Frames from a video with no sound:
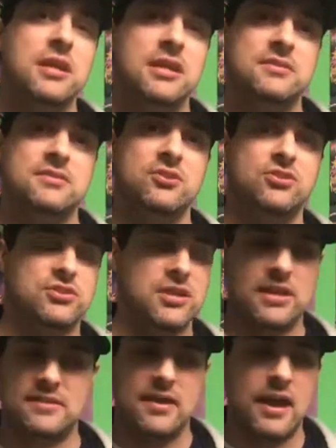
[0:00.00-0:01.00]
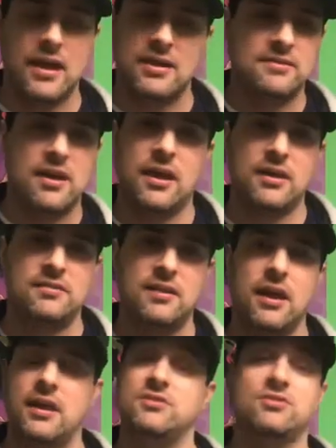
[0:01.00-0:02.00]
is they just attack, attack,
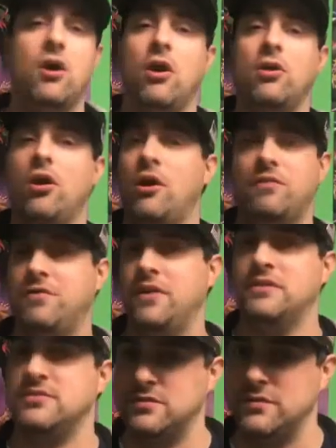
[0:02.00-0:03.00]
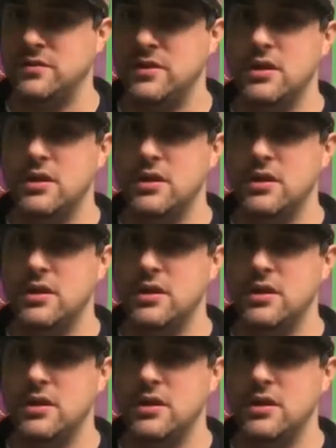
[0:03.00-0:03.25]
attack. It's all offensive.